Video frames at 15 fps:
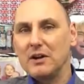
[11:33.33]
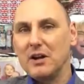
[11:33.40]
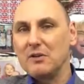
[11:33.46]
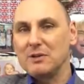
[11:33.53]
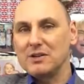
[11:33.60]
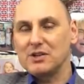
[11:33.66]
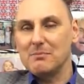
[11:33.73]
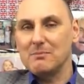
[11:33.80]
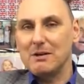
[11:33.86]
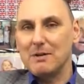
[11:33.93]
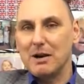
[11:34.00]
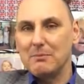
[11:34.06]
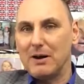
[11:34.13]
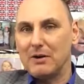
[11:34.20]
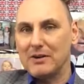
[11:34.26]
no one's got my
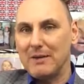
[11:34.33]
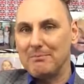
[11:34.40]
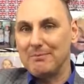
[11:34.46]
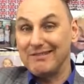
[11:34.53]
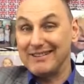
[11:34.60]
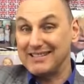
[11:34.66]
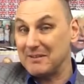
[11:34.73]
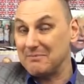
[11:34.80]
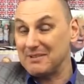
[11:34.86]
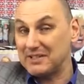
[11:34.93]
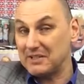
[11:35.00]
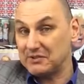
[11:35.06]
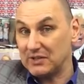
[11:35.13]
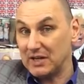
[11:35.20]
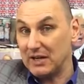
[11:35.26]
mobile number except my
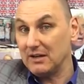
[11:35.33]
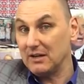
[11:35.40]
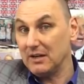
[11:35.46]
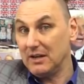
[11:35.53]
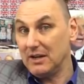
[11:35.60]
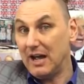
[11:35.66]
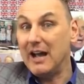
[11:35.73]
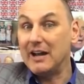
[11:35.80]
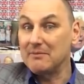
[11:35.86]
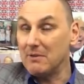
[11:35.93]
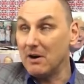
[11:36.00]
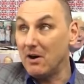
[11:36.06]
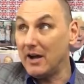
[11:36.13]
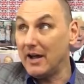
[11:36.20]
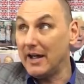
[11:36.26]
sister and
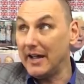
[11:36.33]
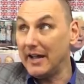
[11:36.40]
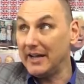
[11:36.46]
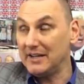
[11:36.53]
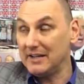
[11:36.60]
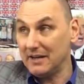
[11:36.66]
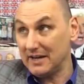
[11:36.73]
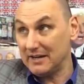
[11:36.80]
my,